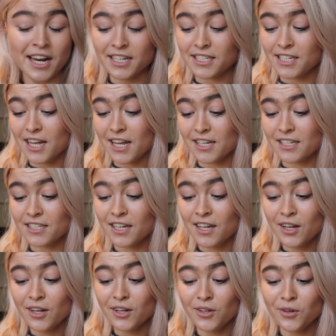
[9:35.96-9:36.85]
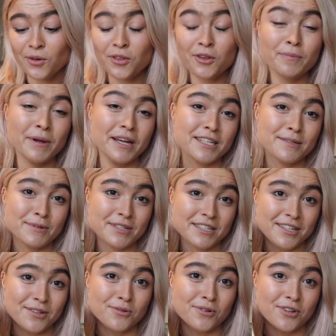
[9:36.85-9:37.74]
and it says, not the best, but
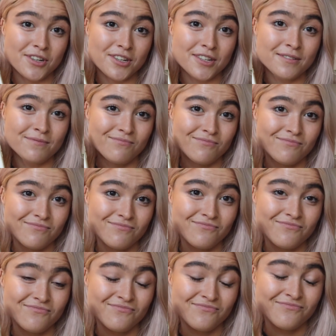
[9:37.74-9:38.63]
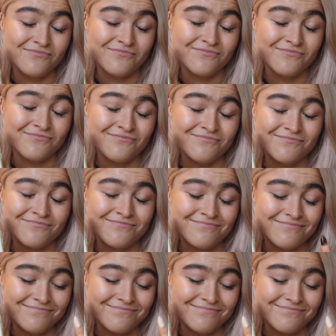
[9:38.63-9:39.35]
still good. One of the other ones I